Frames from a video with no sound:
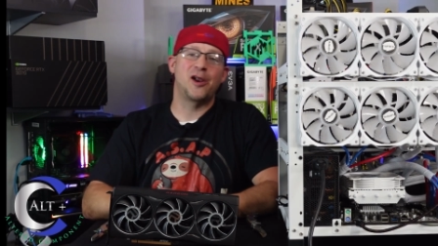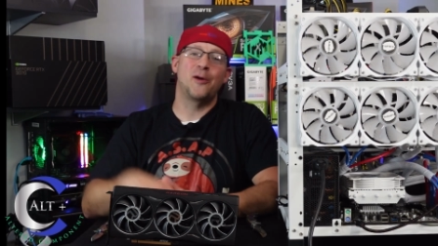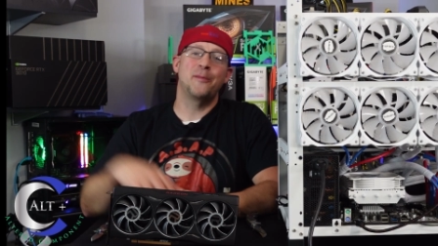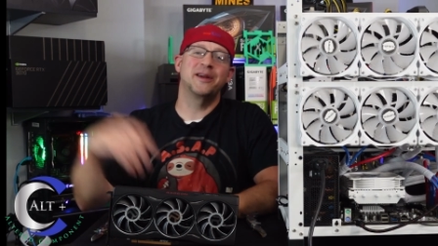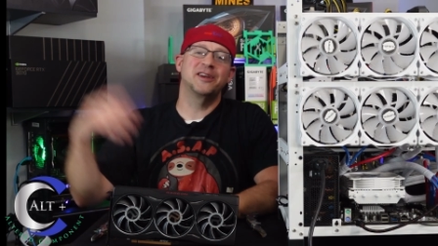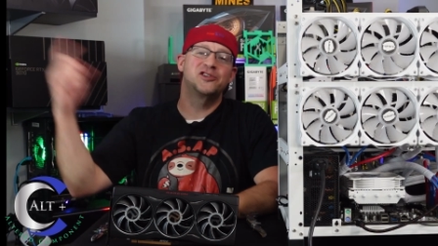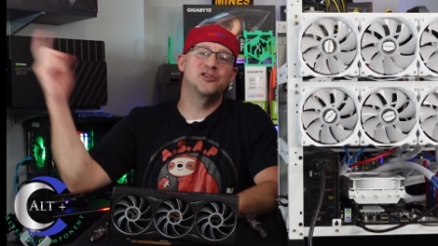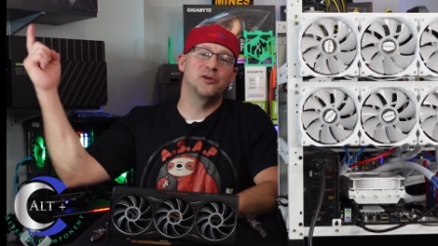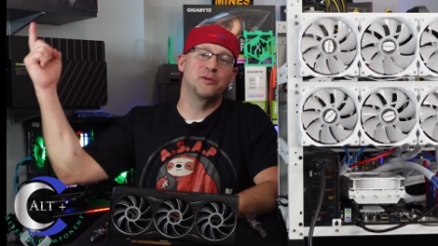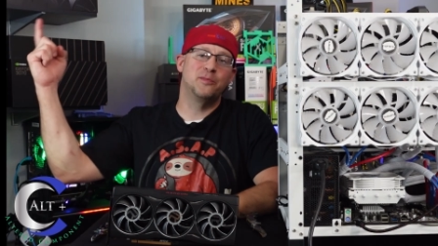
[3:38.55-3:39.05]
I'll
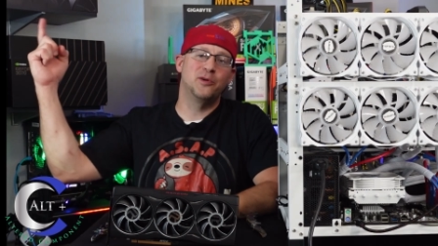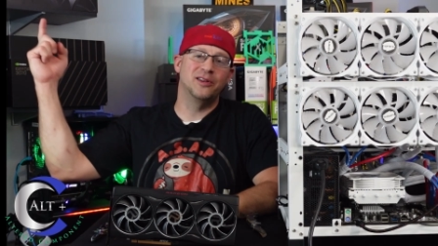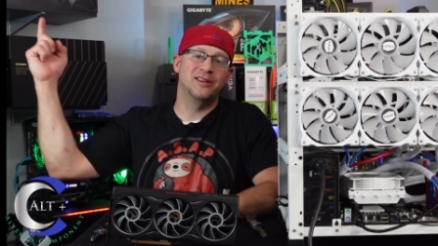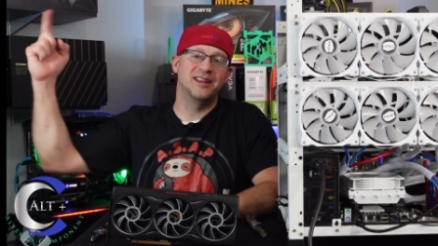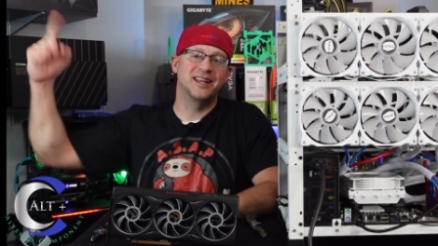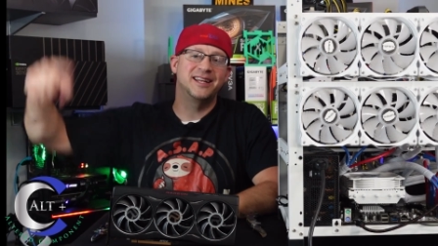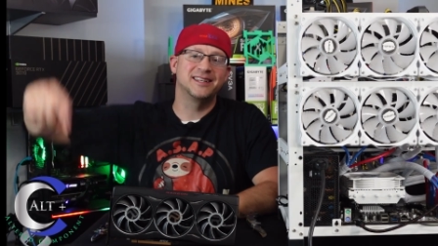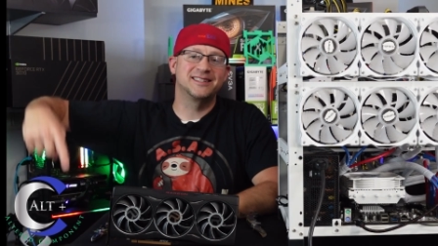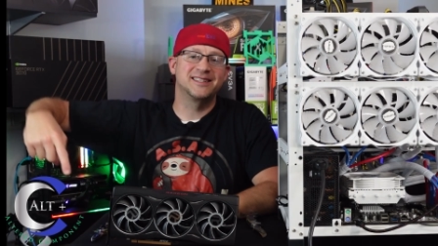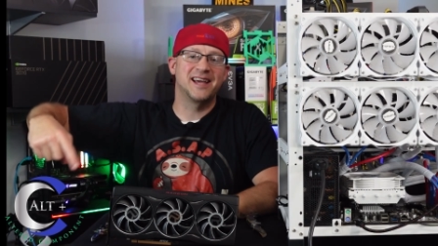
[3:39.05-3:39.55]
make sure to put
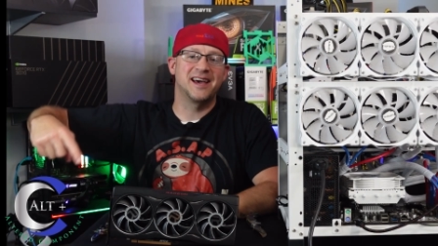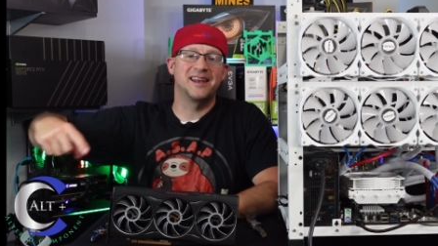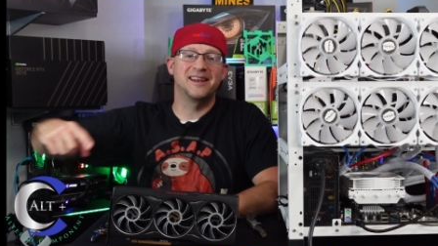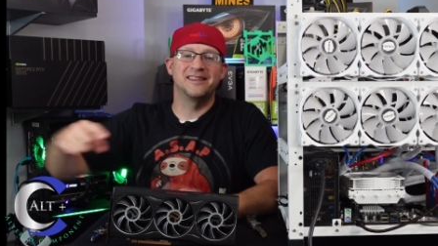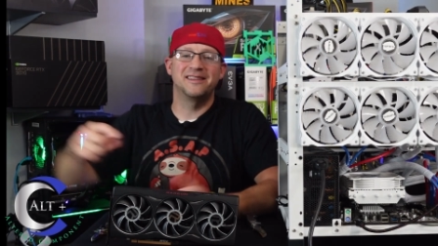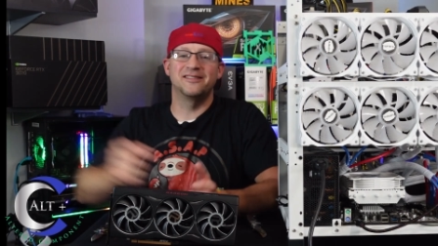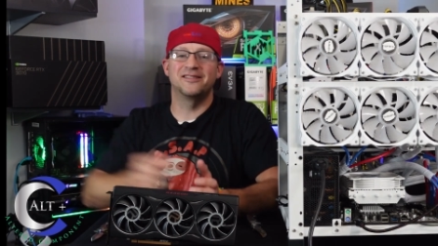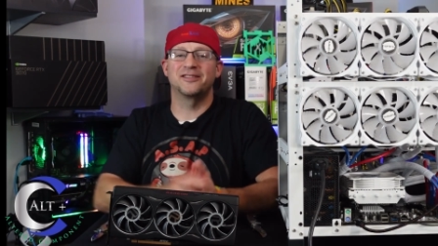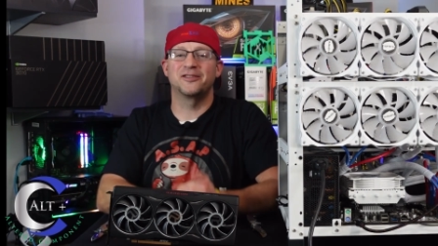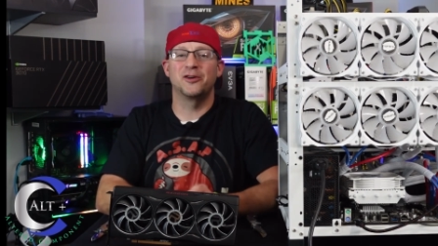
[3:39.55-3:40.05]
links down
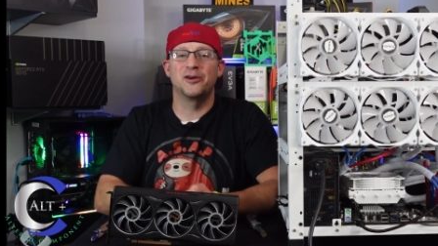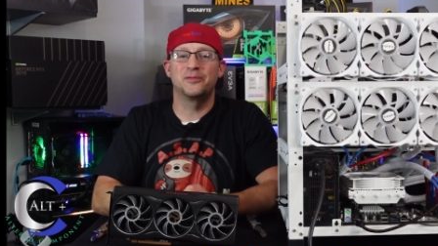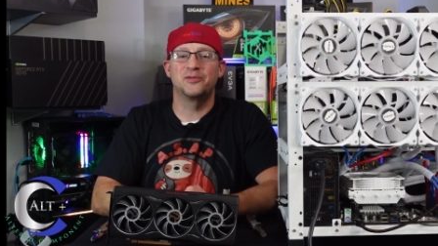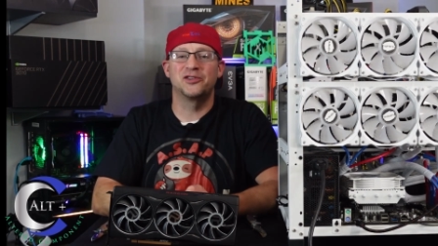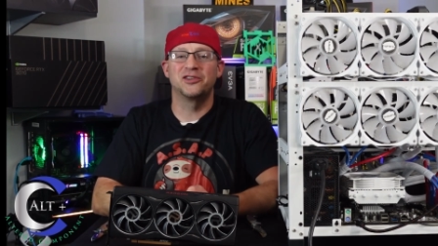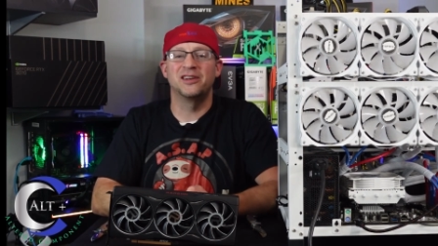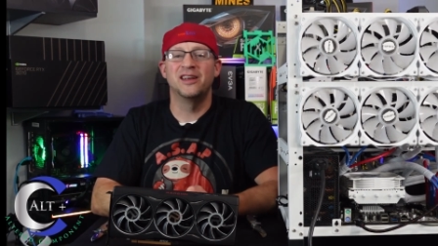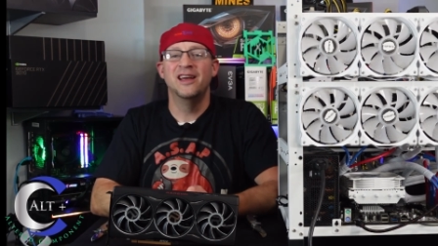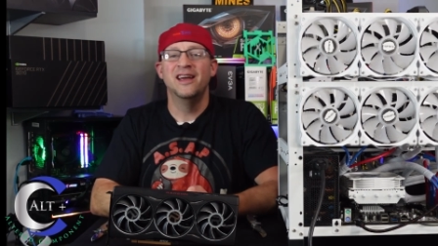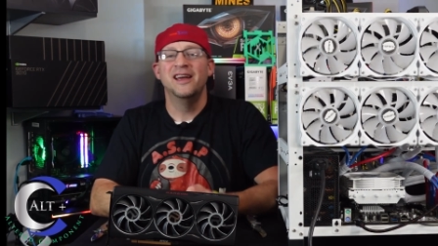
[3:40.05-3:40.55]
in the
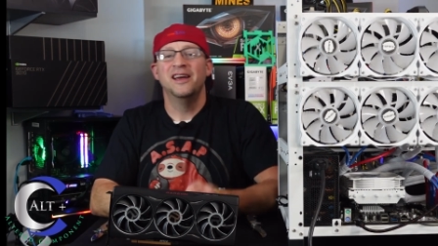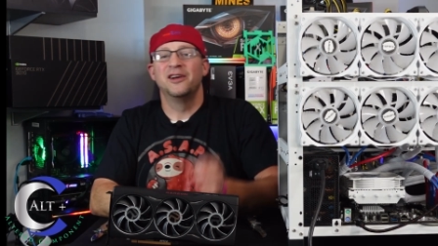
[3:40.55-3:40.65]
description.